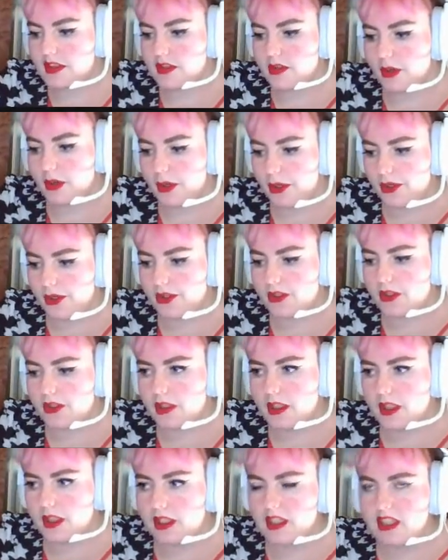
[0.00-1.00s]
heard,
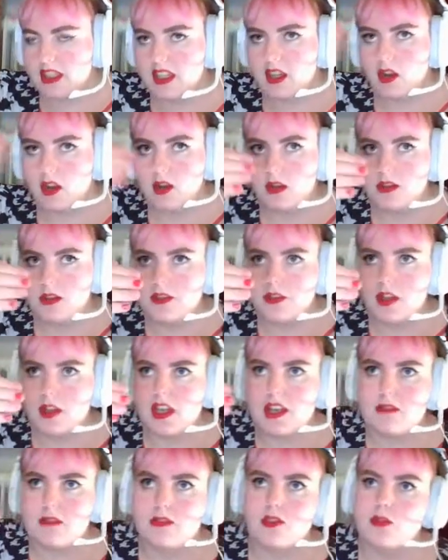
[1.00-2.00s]
they also
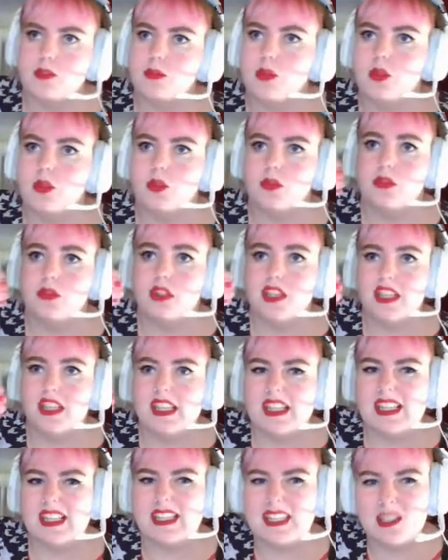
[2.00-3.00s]
have to move a
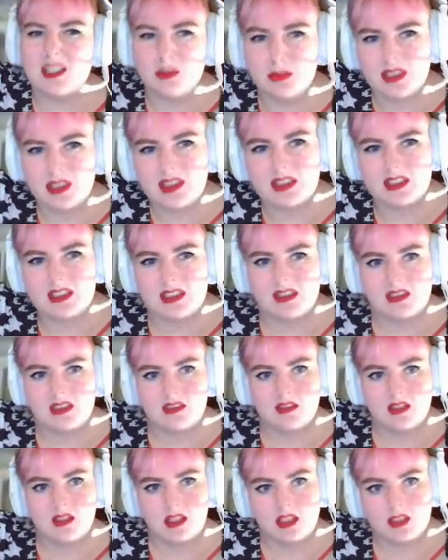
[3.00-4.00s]
little bit
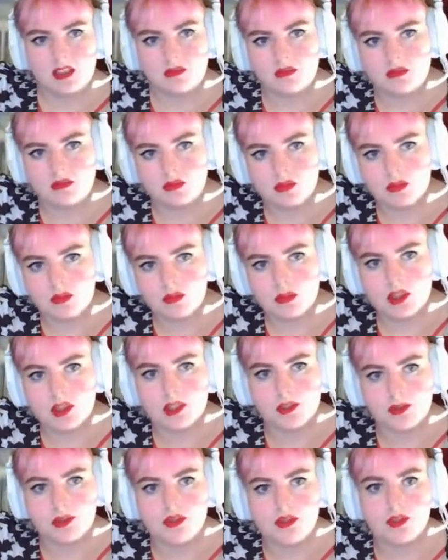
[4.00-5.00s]

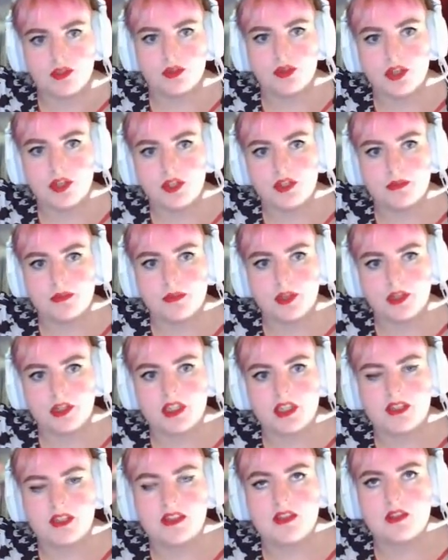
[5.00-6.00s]
closer to the other
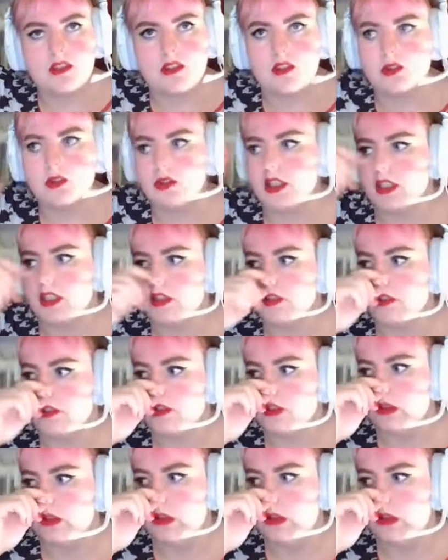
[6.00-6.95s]
parties, so they don't